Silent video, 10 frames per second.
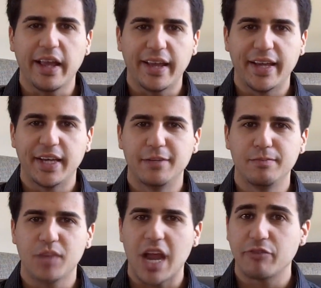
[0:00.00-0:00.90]

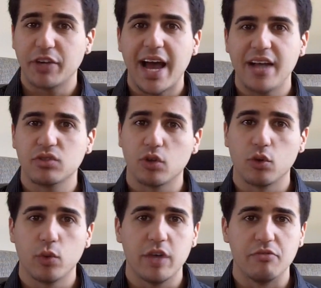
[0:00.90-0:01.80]
And every guy has their
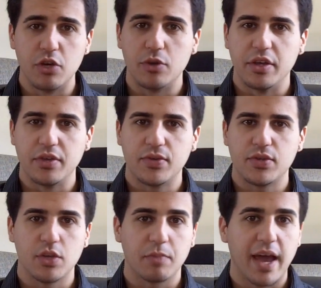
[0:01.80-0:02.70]
own way of doing this.
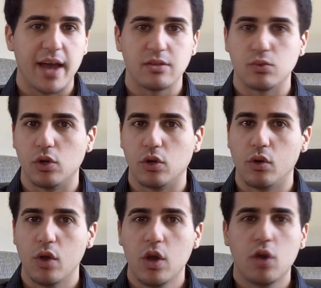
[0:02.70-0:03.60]
Some guys
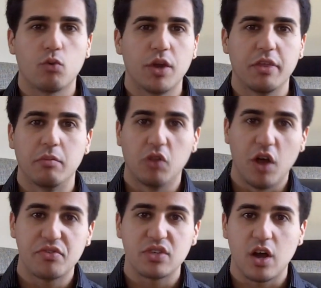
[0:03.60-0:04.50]
will write them
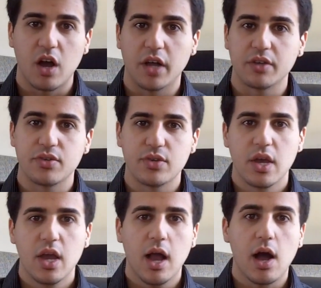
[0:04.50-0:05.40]
love songs,
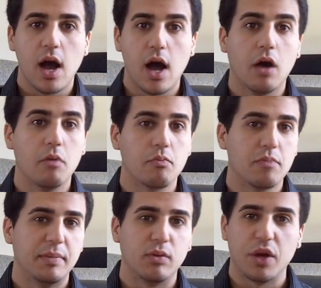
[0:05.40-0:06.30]

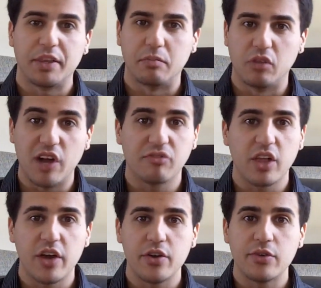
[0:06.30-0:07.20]
maybe write them love
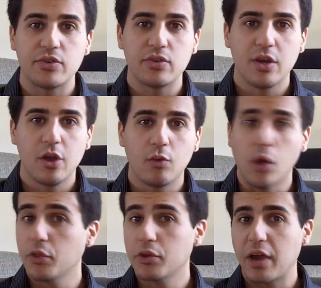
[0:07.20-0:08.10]
letters,
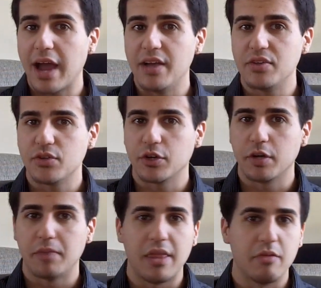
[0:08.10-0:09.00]
while other guys are going
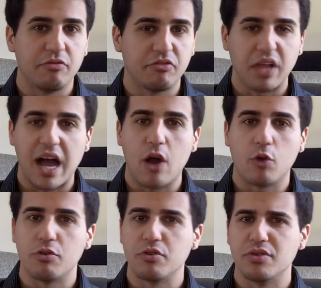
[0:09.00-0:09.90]
to buy them
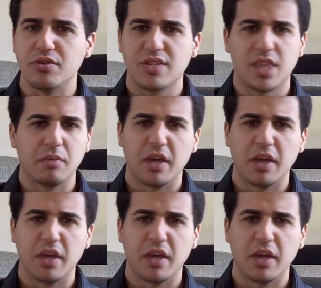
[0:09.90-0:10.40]
flowers and send them